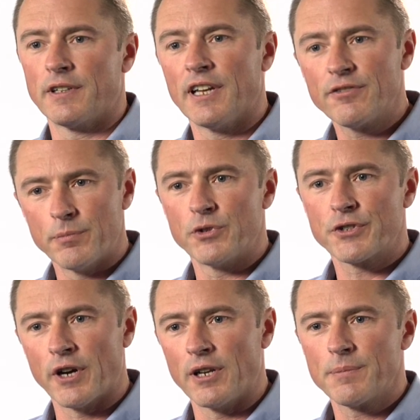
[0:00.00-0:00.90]
the
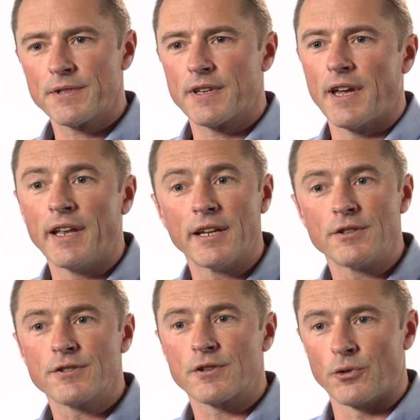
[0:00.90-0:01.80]
leftmost columns and then
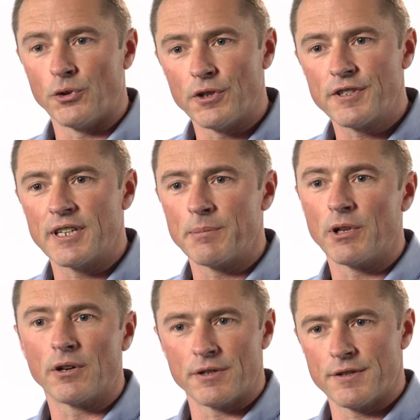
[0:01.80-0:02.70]
scroll the table
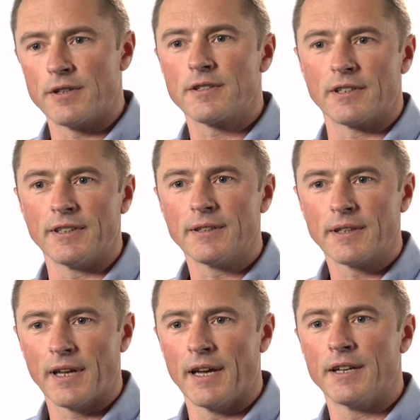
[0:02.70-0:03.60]
horizontally
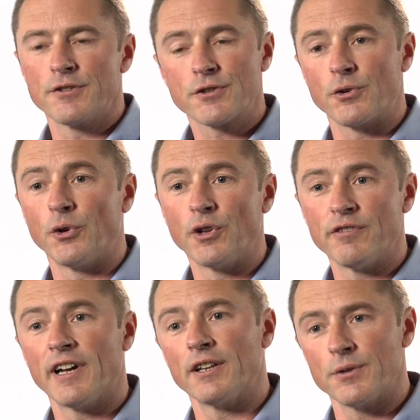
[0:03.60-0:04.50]
and scroll the
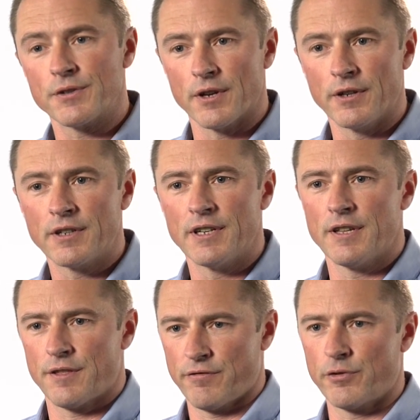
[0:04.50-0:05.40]
values
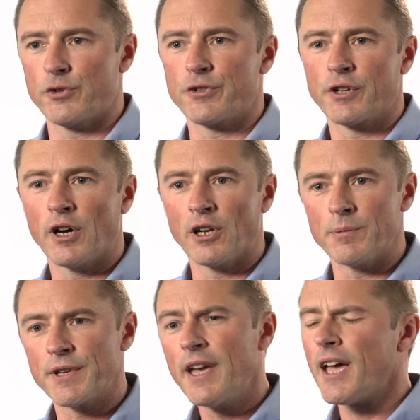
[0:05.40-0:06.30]
underneath the frozen
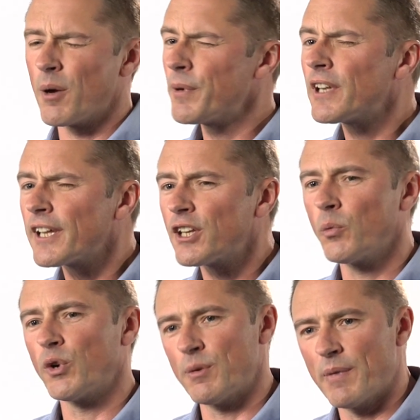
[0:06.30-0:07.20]
columns, a bit like you
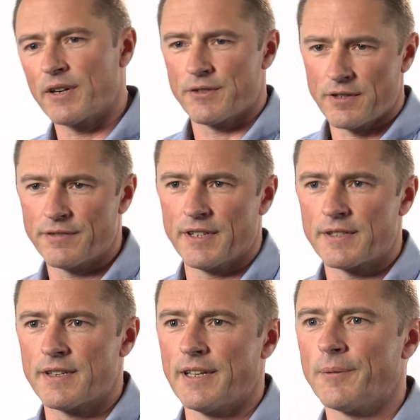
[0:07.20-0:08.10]
would in Microsoft
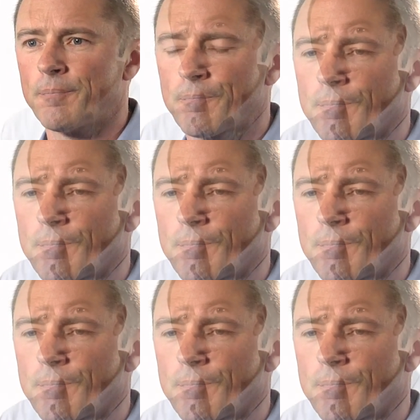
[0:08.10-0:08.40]
Excel.